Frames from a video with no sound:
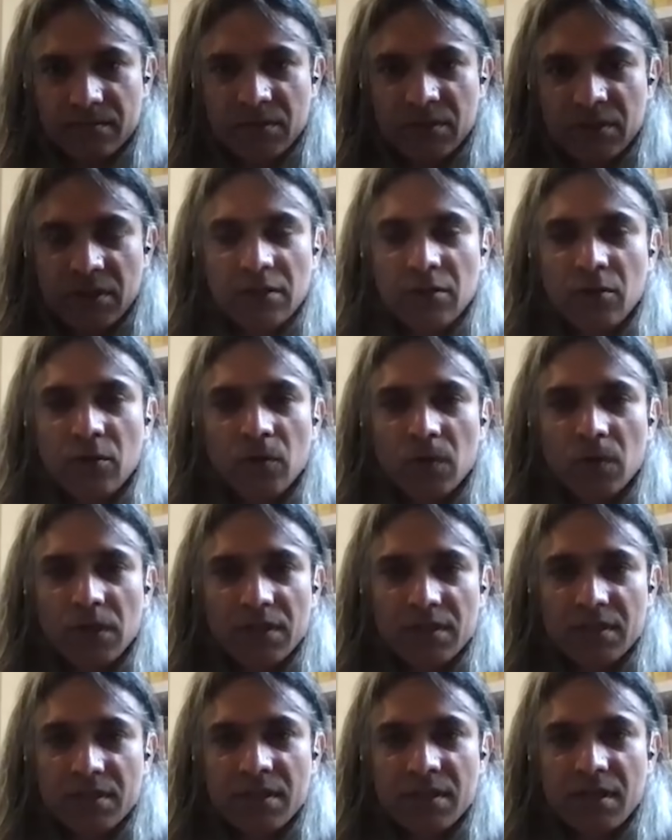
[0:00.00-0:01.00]
Till
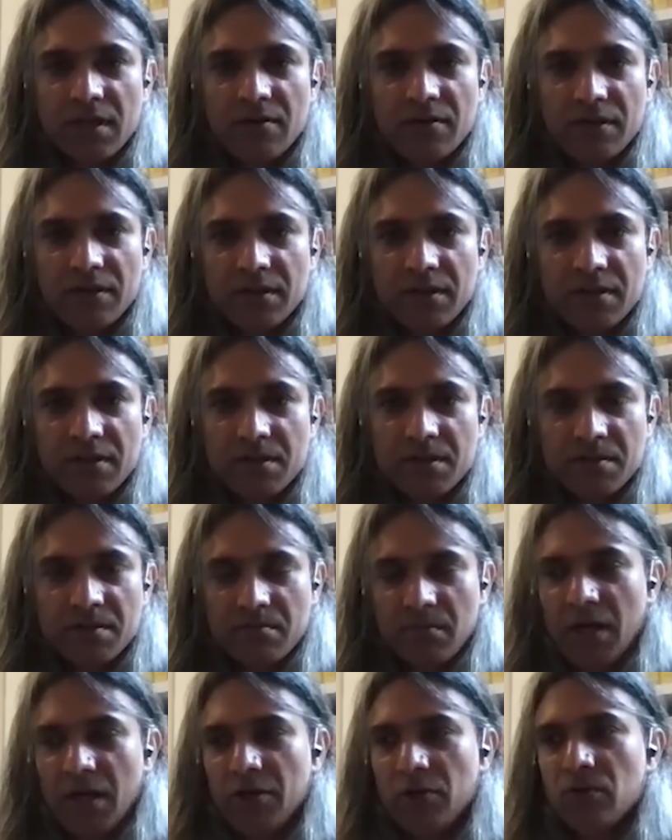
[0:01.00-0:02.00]
Kohli is there in this,
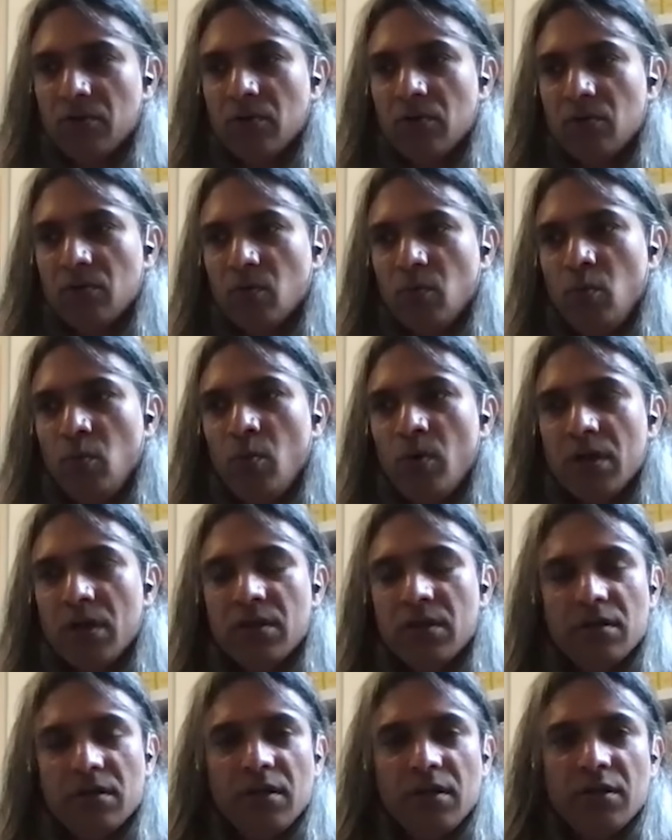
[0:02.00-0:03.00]
I don't know
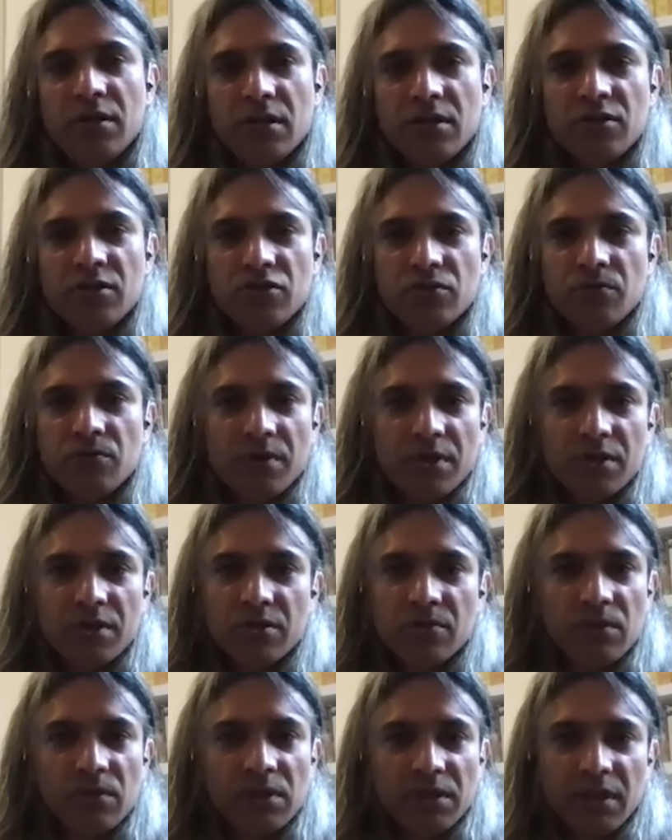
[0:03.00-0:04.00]
when the next
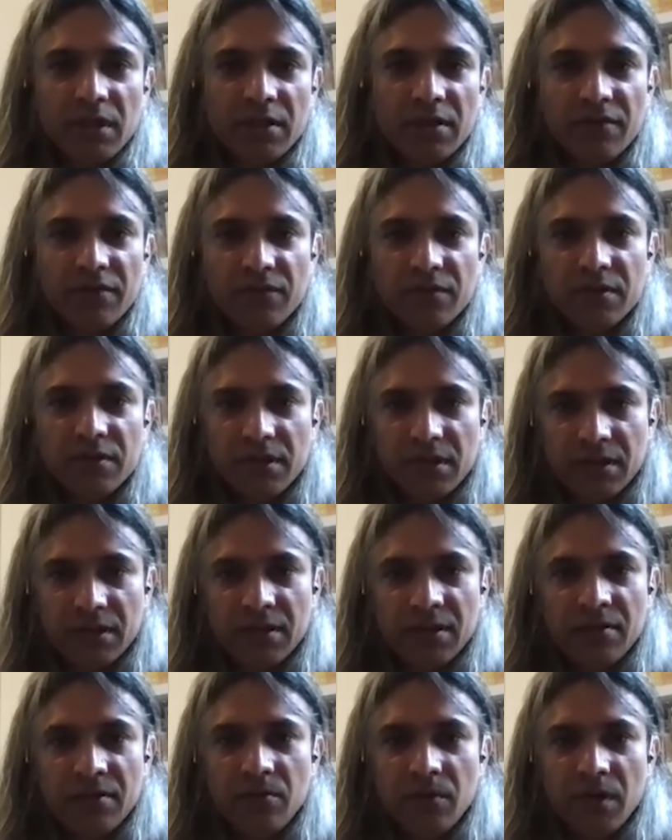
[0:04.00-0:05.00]
generation will think differently.
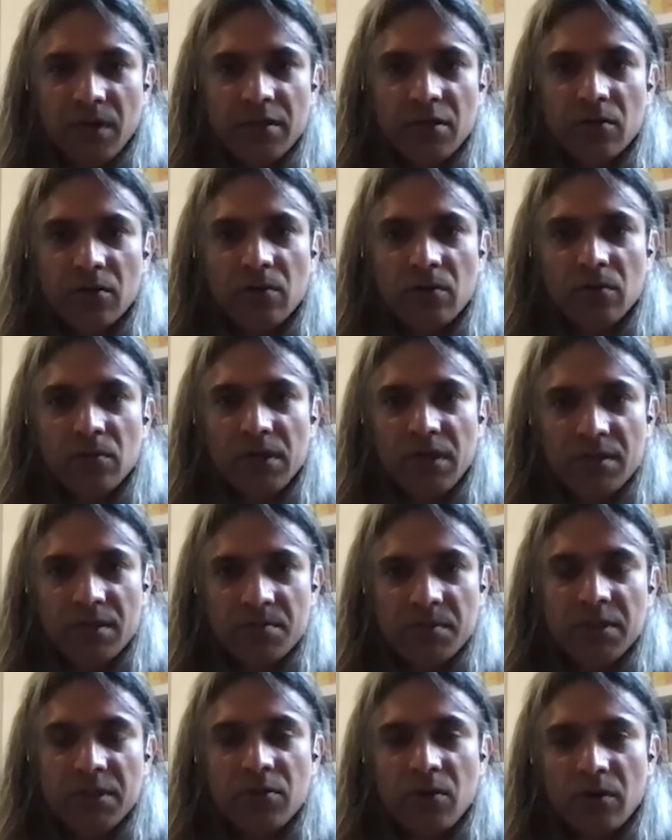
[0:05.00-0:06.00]
Right now, Kohli has
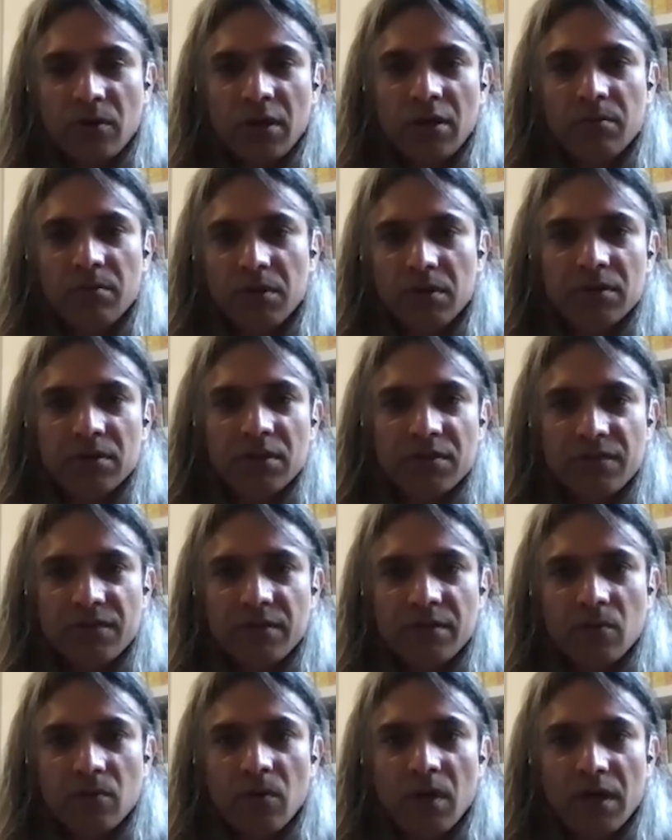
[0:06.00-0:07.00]
been talking about this
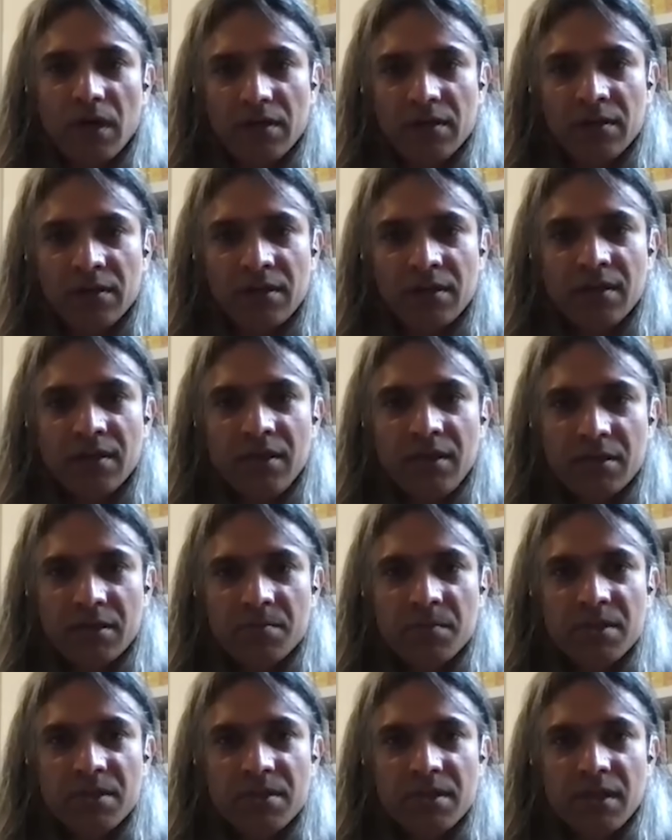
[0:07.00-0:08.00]
for a while. He's
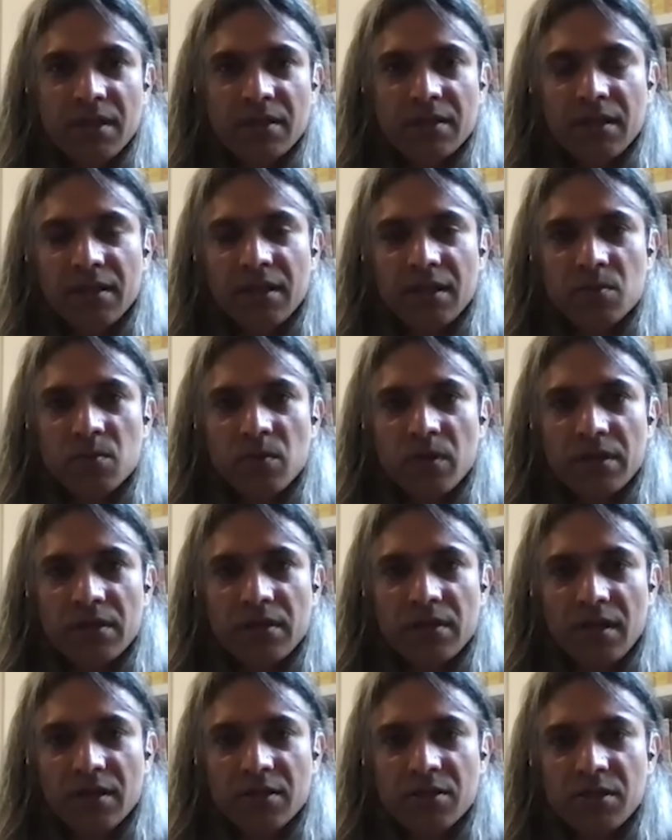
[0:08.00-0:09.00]
been saying that that's why in
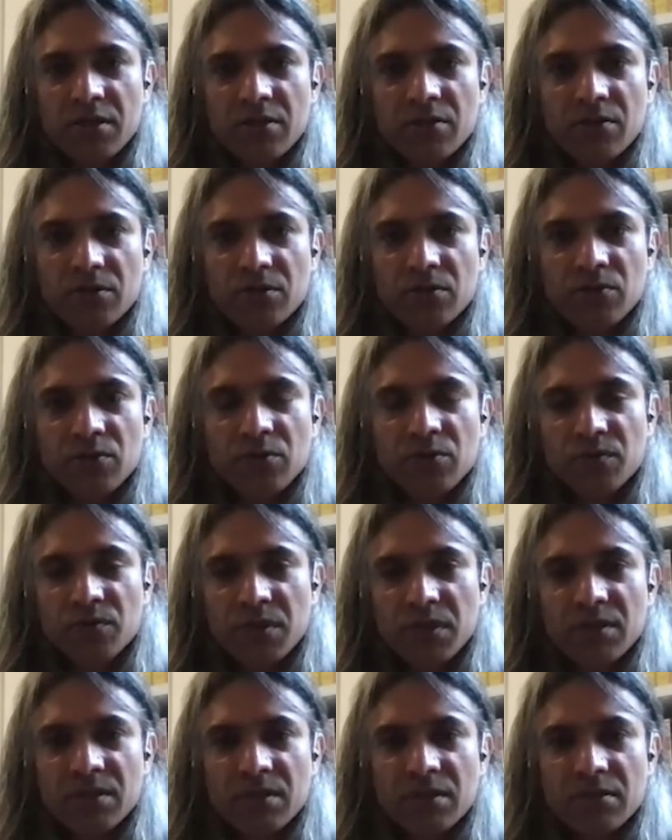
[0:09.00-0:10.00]
the last year or two, you
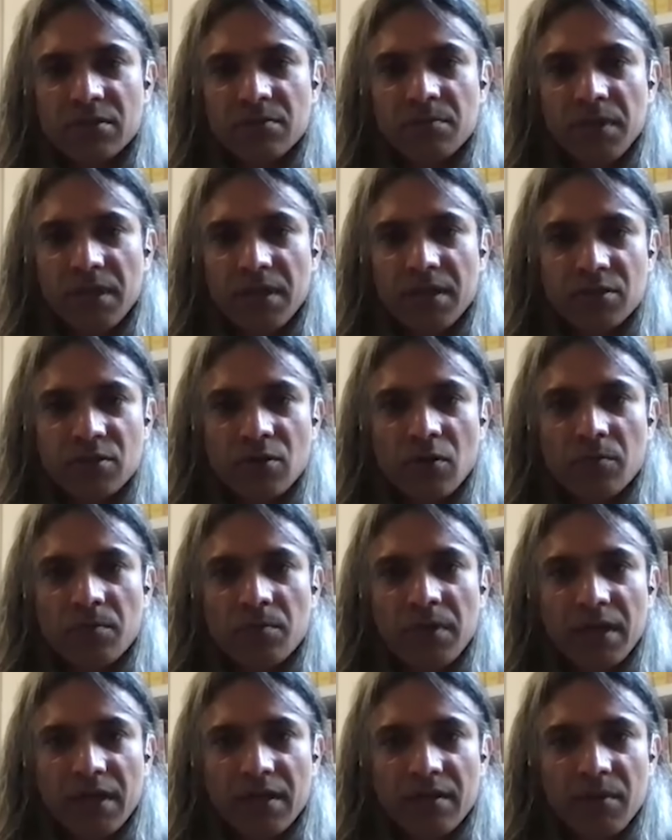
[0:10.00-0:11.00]
see certain players not
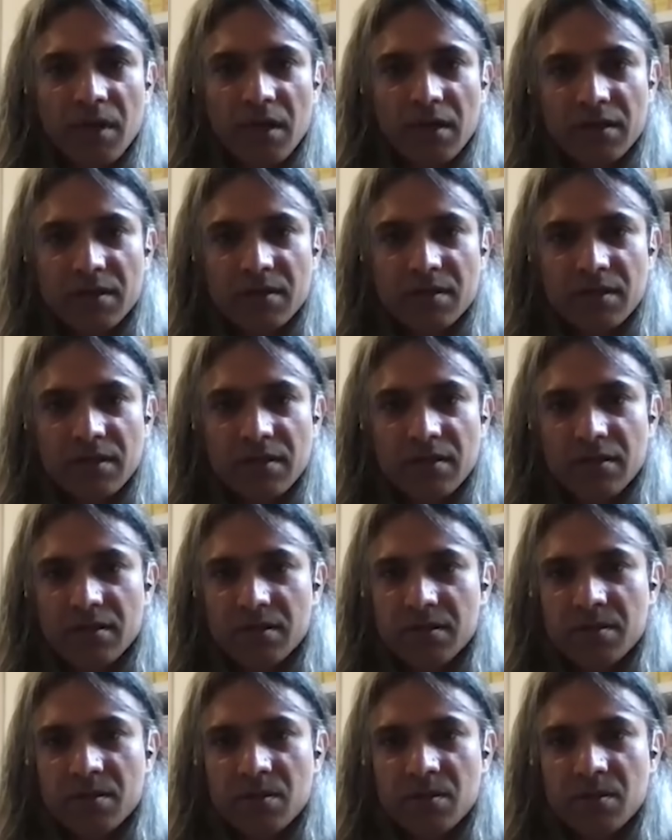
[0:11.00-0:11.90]
playing marquee series.